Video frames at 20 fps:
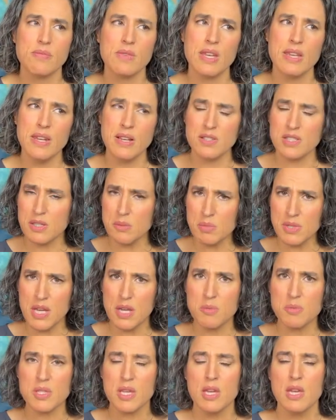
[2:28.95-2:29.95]
Now,
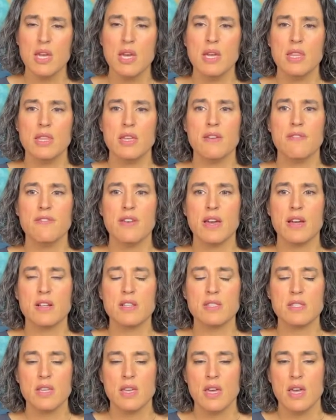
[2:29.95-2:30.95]
sometimes the
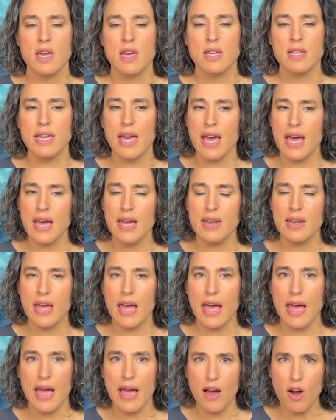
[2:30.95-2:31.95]
effects can
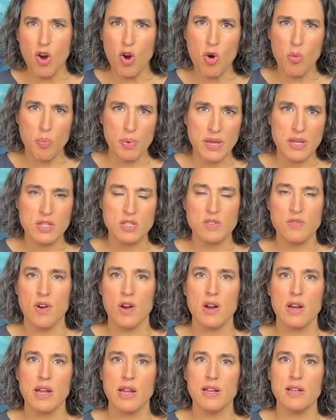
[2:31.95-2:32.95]
help as
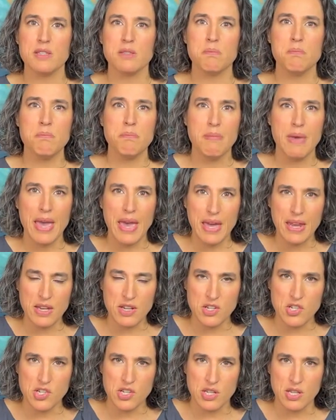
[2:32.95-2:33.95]
far as
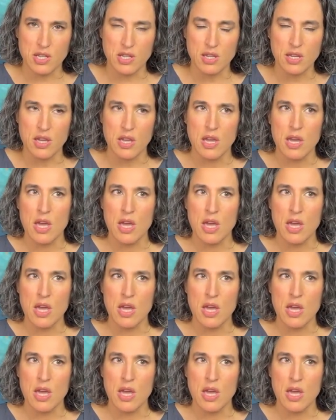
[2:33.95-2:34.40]
managing,